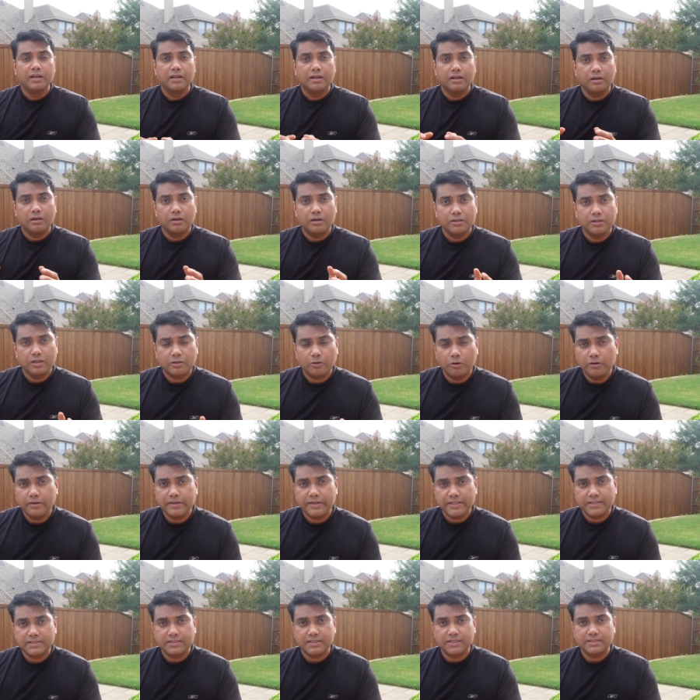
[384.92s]
uh, the
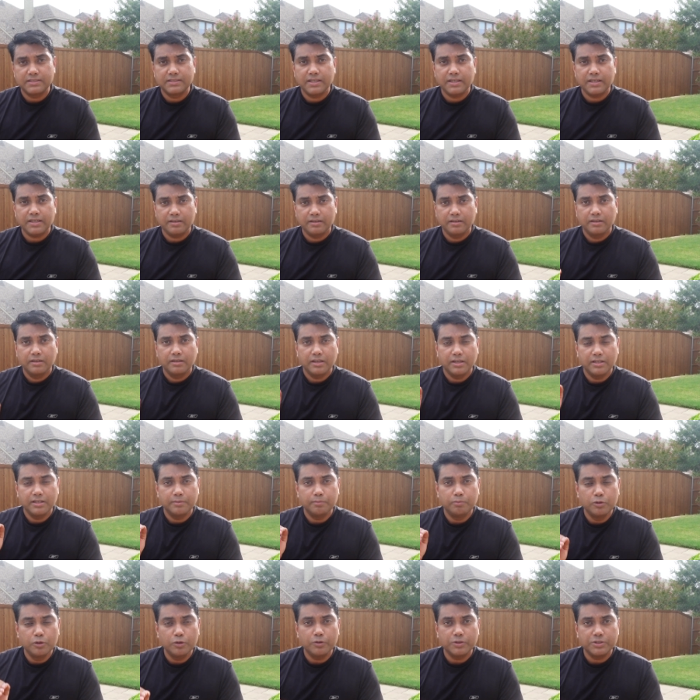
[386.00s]
context is that in a
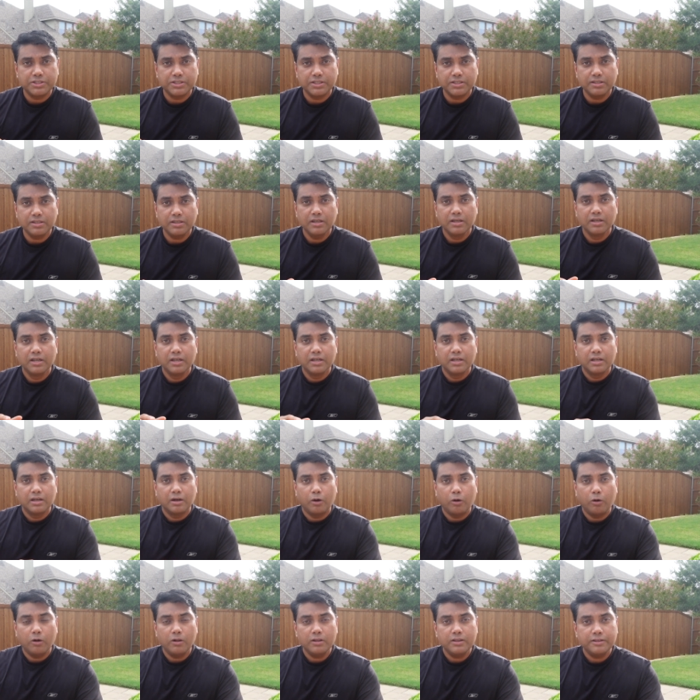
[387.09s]
blue ocean
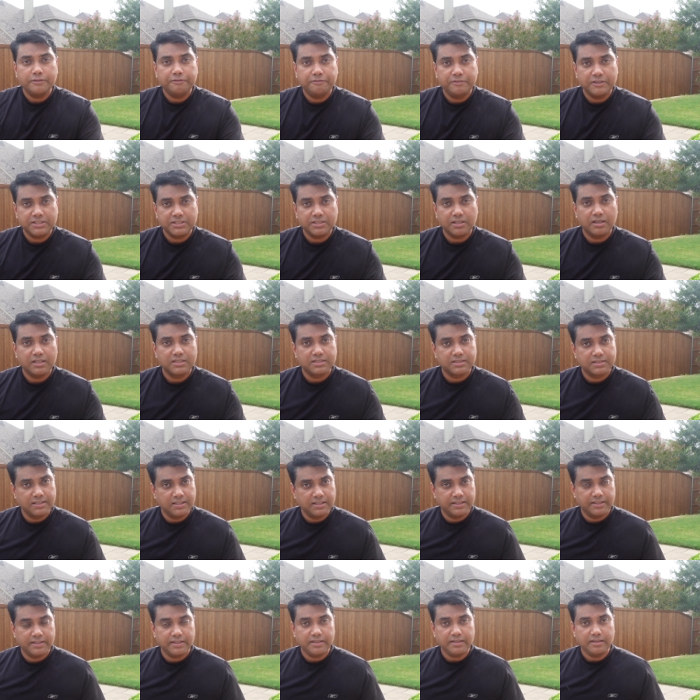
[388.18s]
all the fish are still
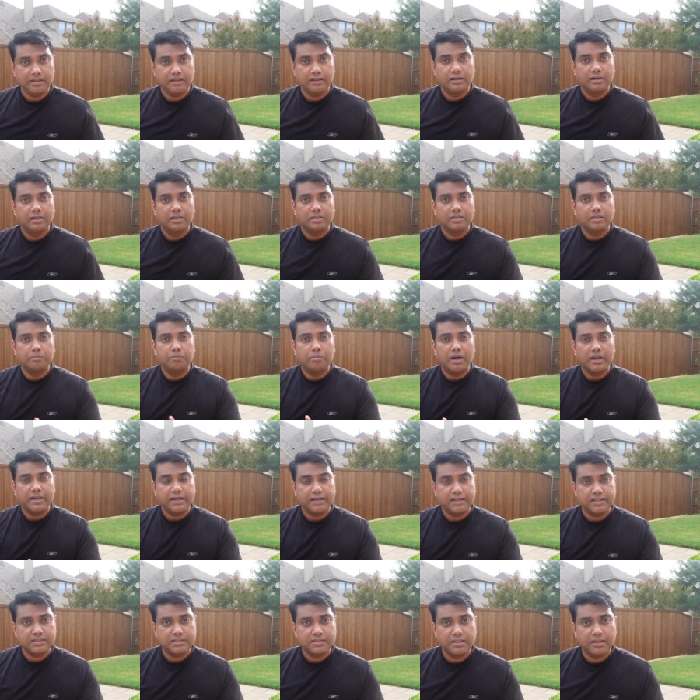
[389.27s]
there the
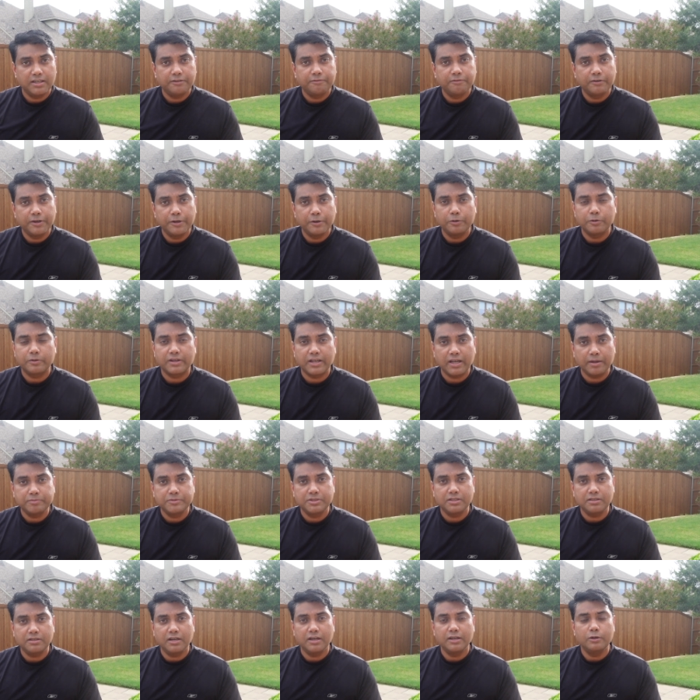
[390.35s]
market is there for you to
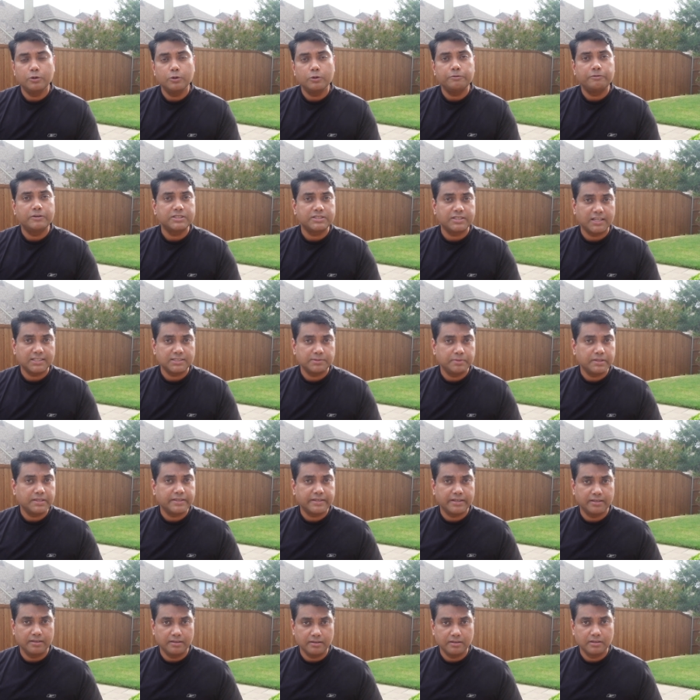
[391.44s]
capture and no fish has been
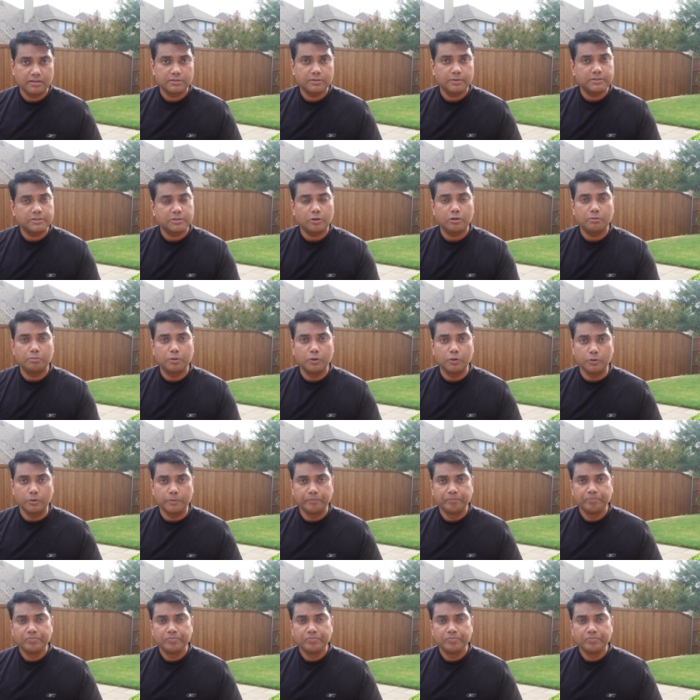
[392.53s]
killed so it's all blue